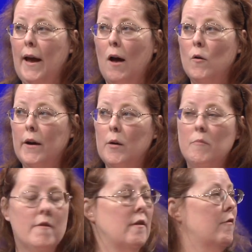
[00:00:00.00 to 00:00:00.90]

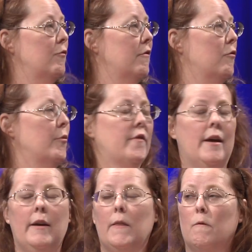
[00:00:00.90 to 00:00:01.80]
outcomes than students who were
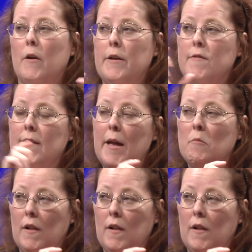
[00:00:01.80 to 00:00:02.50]
taking the very same